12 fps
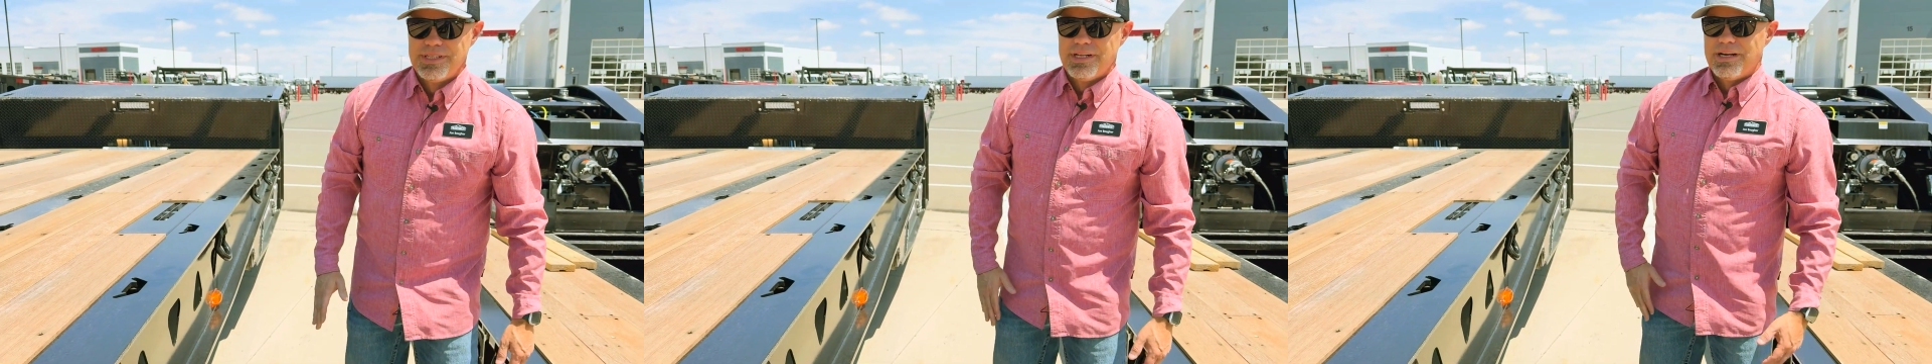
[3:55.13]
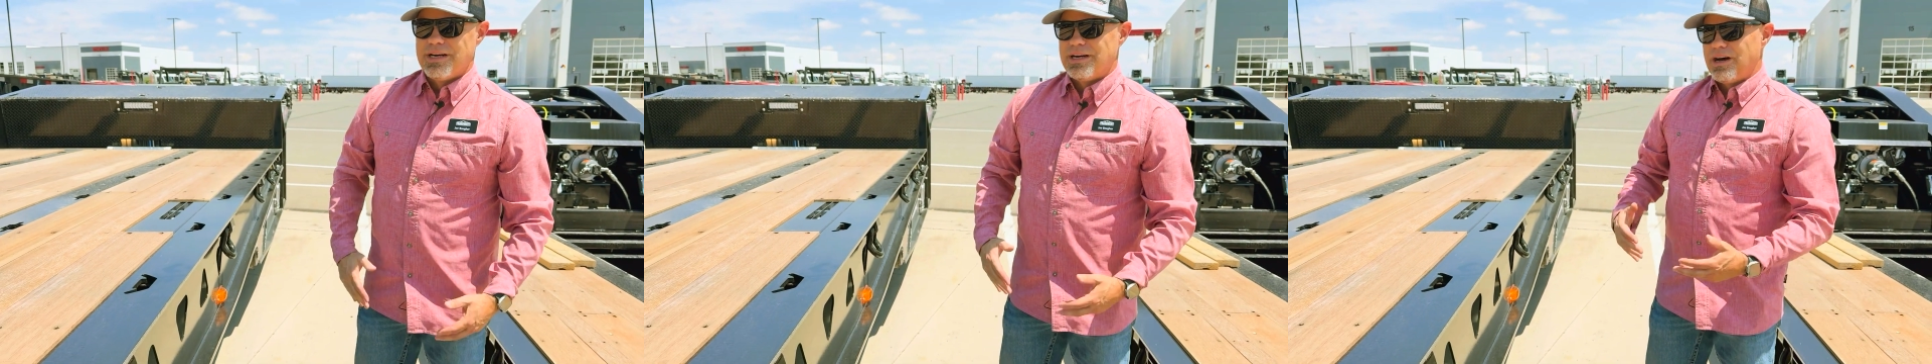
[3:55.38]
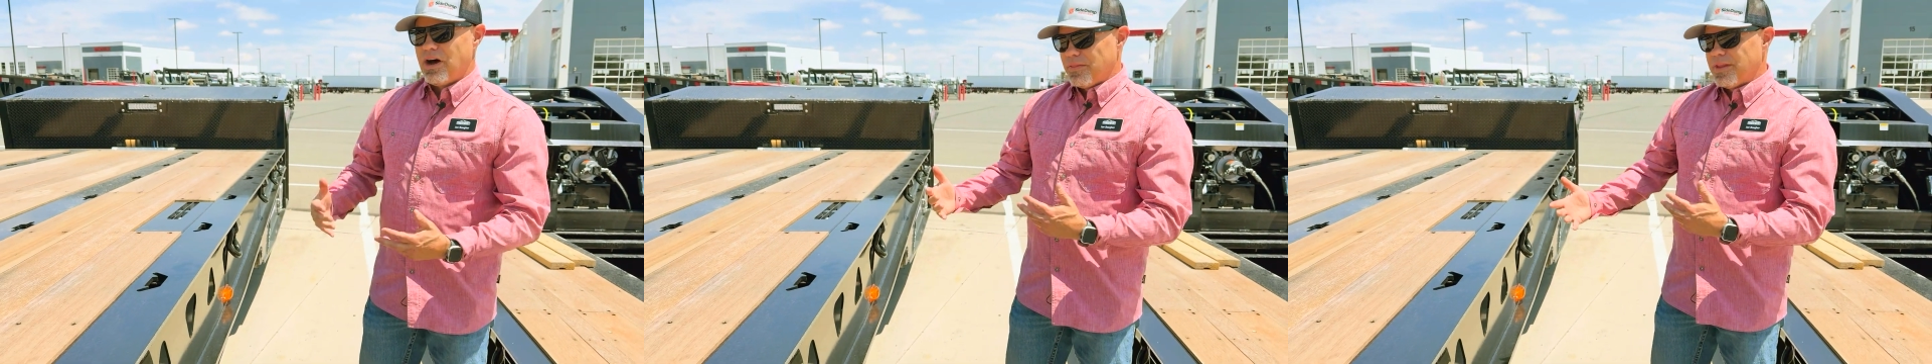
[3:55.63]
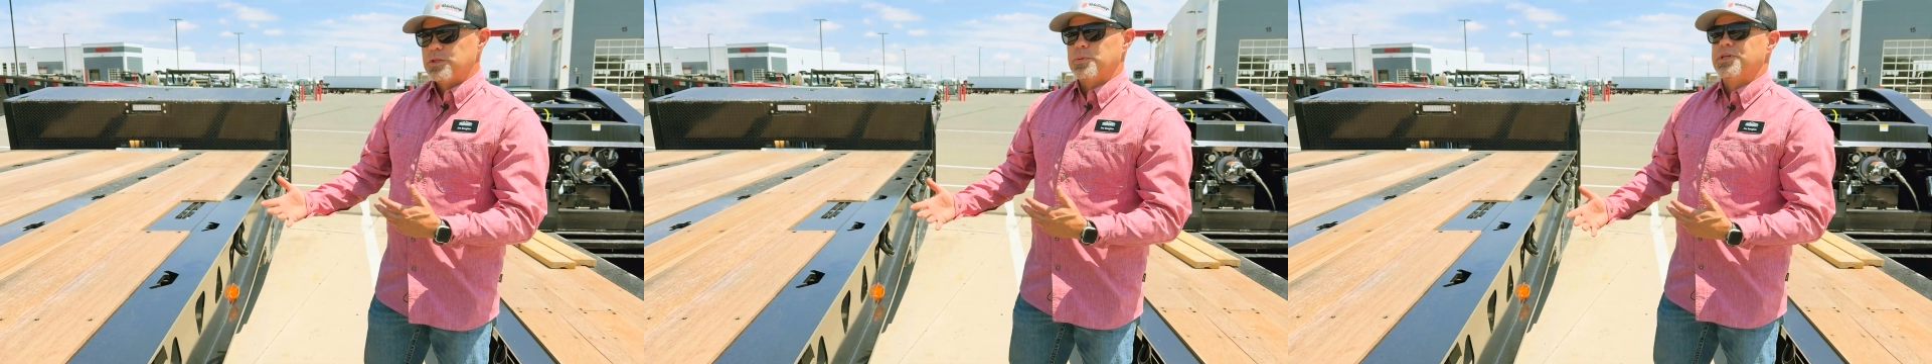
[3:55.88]
On
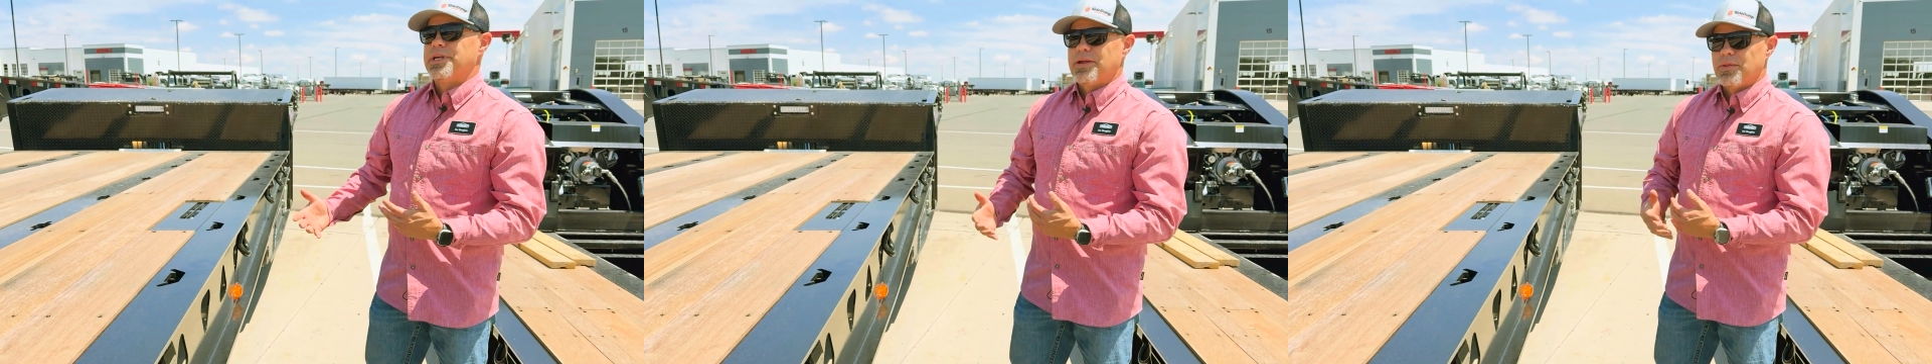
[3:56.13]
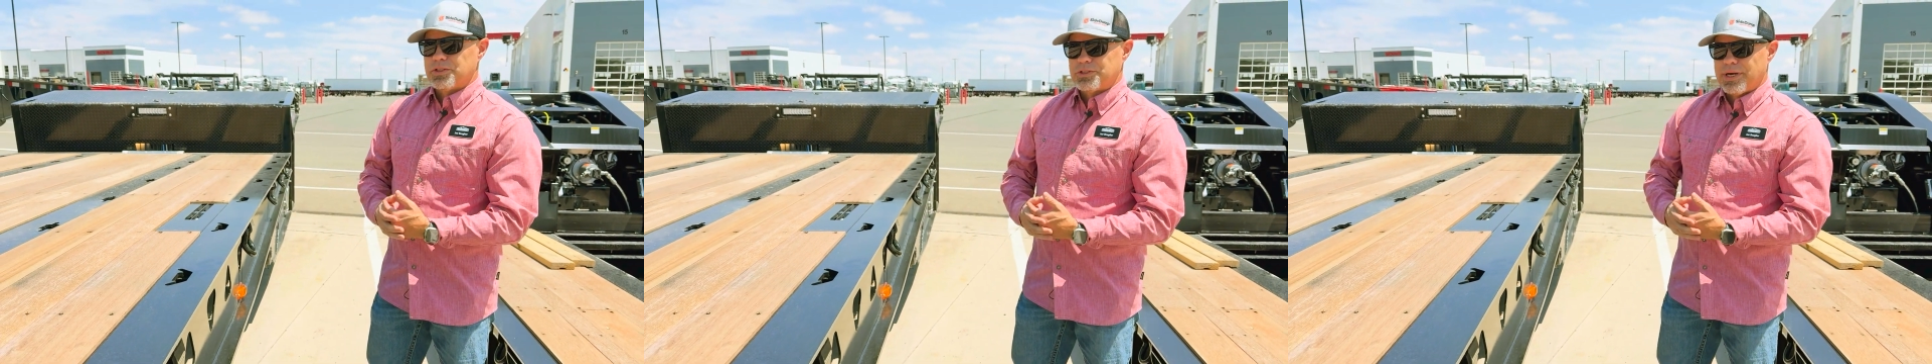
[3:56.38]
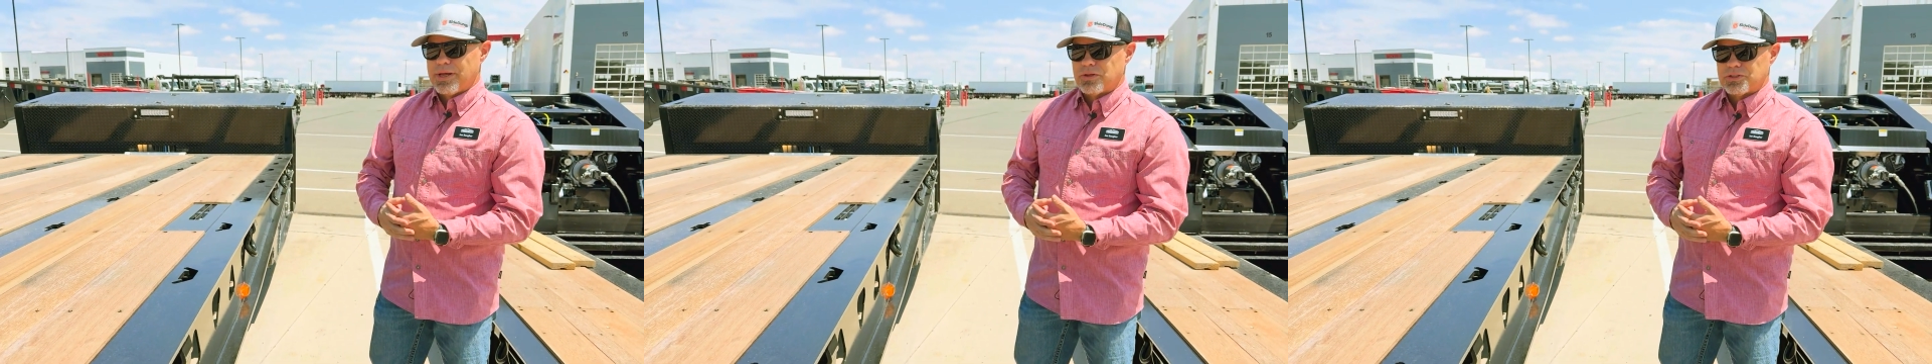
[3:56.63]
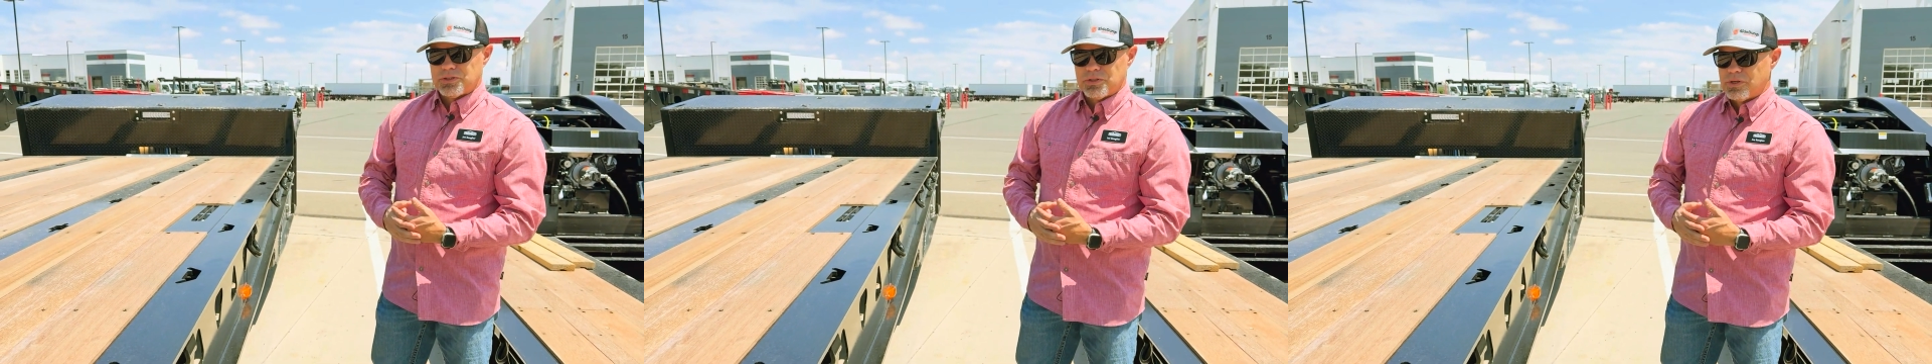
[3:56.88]
this particular trailer.
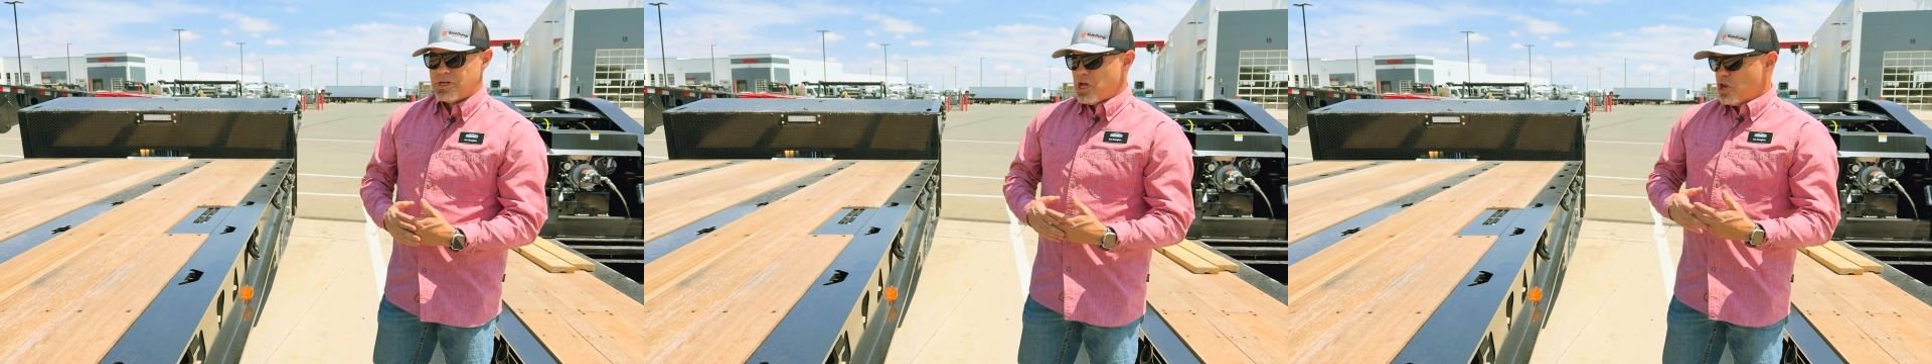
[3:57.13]
So